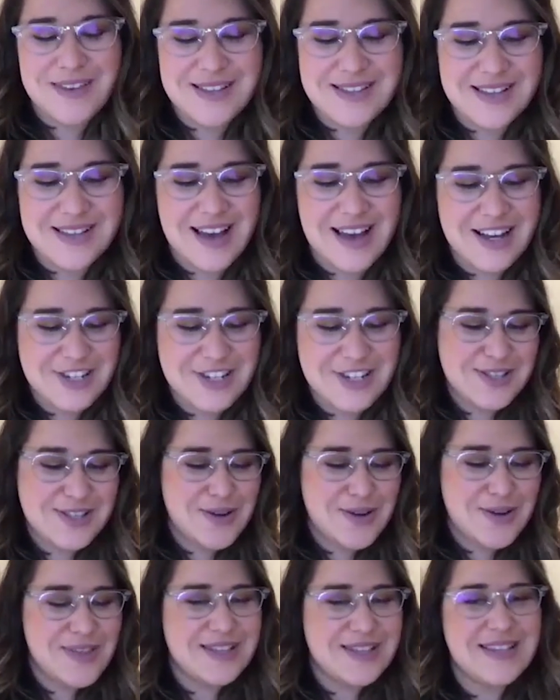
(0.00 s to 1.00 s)
these selections.
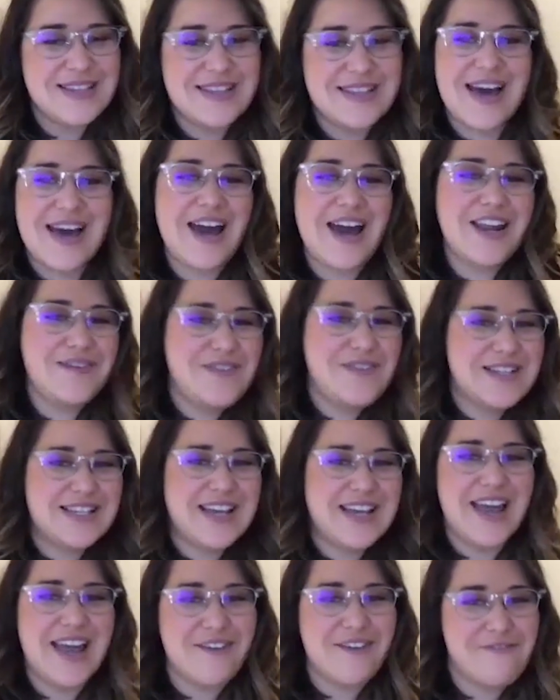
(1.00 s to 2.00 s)
So this is a kind of a
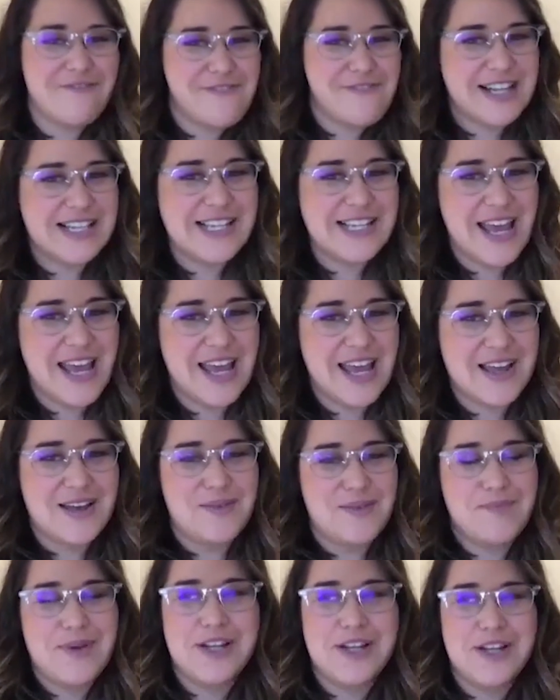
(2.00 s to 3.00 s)
take, a fun
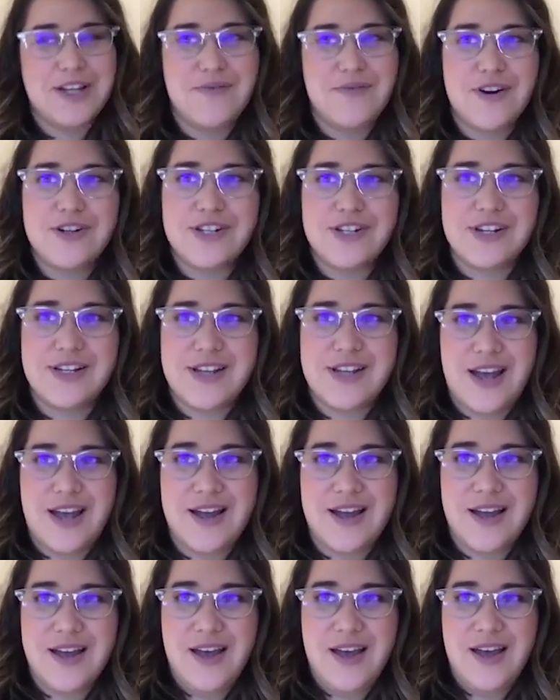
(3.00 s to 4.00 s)
take, PG version
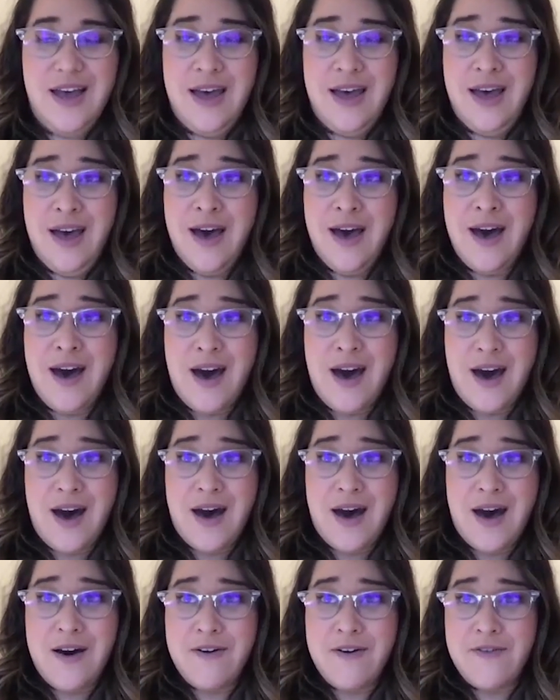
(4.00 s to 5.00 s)
take
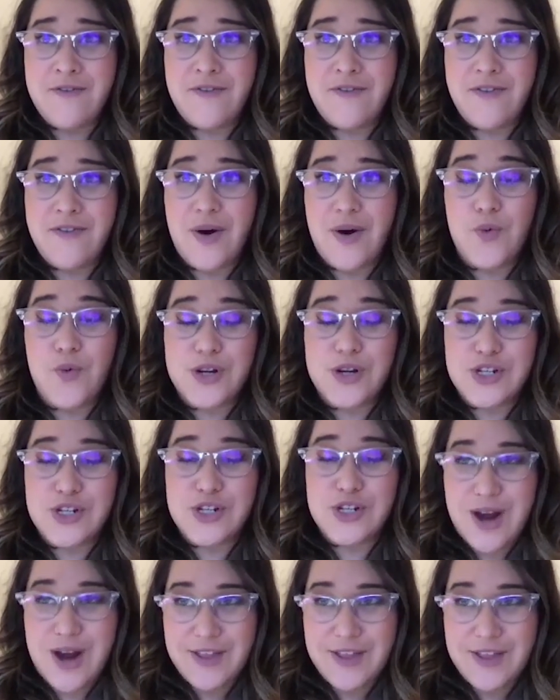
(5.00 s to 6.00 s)
of would you
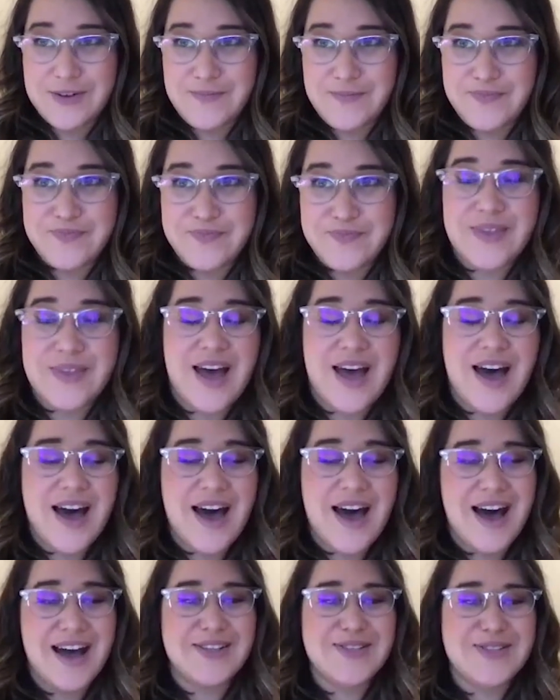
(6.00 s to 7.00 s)
rather?
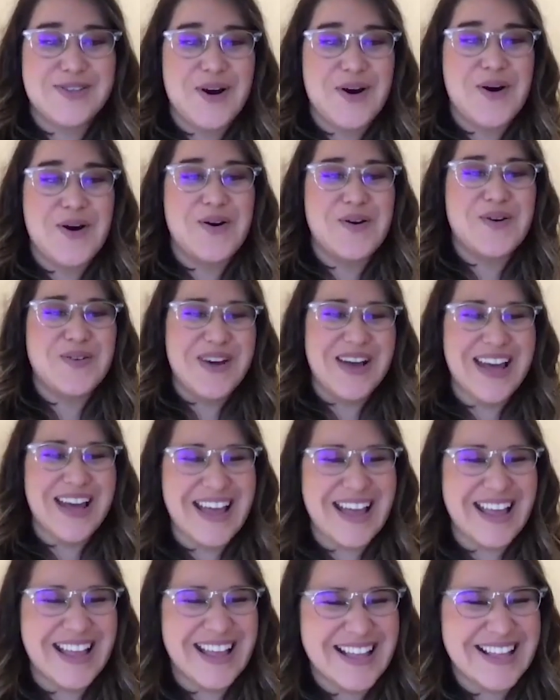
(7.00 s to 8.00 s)
So
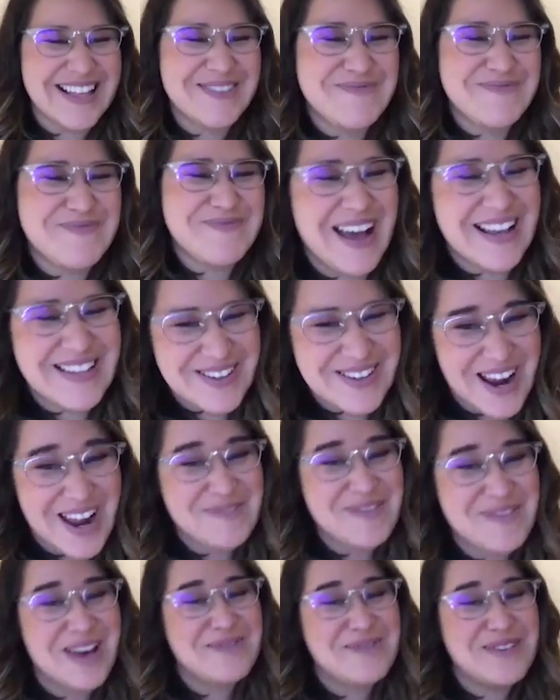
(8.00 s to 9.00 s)
Pastor
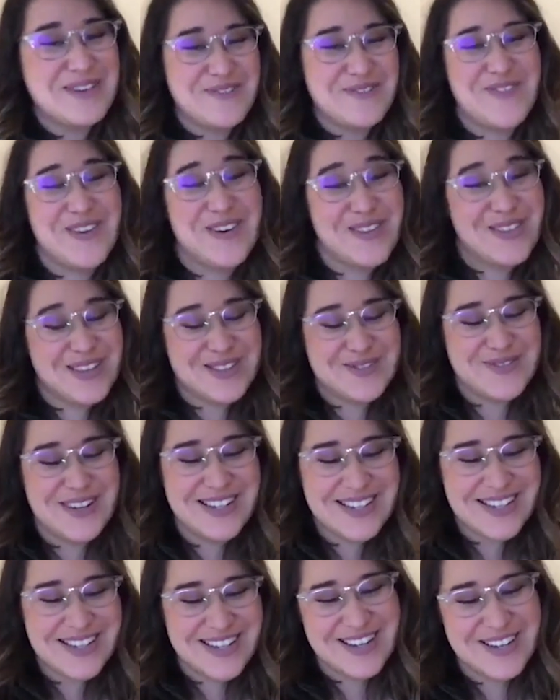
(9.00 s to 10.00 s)
Amy, I'm going to field this
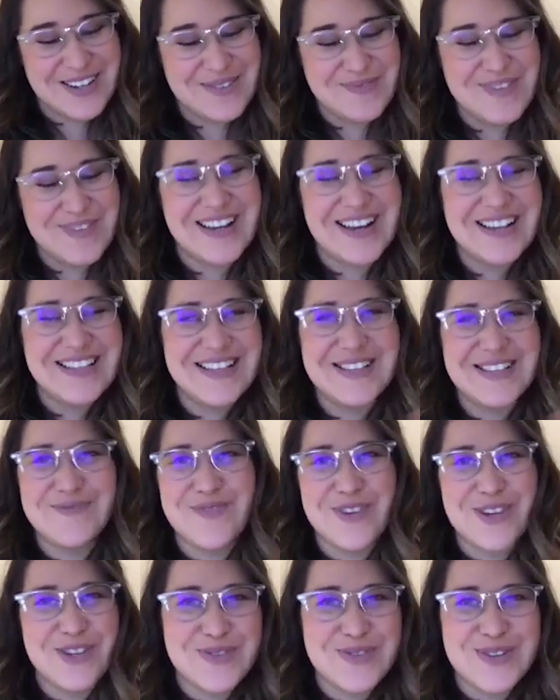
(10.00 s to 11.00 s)
one to you because this
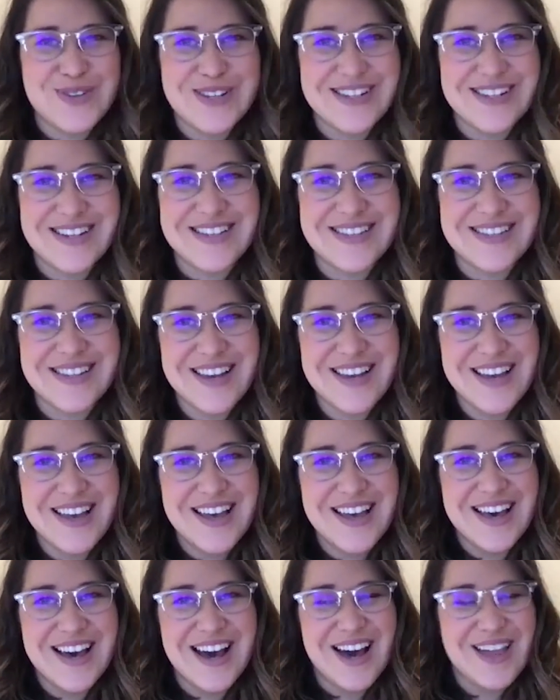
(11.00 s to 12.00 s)
visual just,
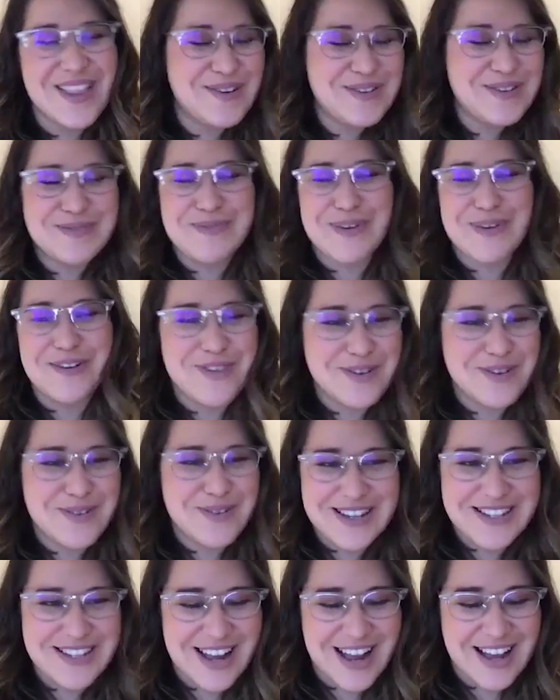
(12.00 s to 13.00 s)
I thought it was a perfect
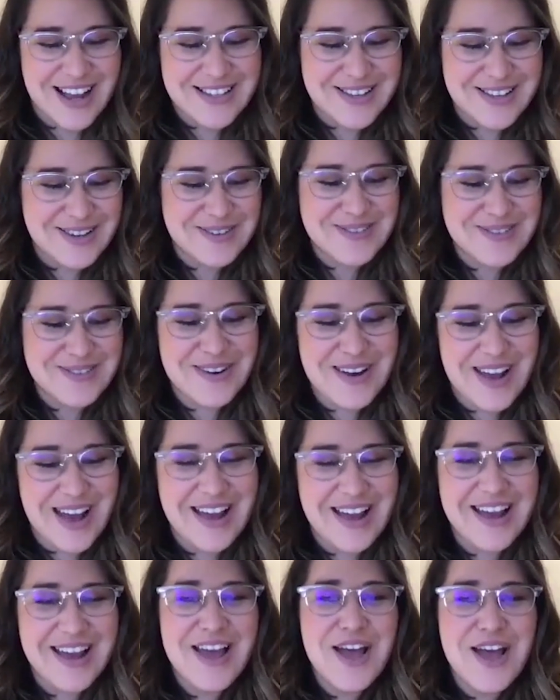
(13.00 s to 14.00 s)
question to ask you.
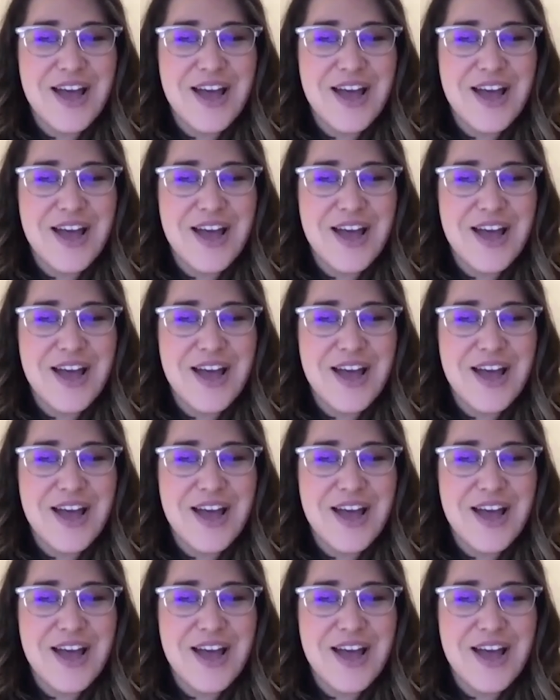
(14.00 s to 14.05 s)
Okay.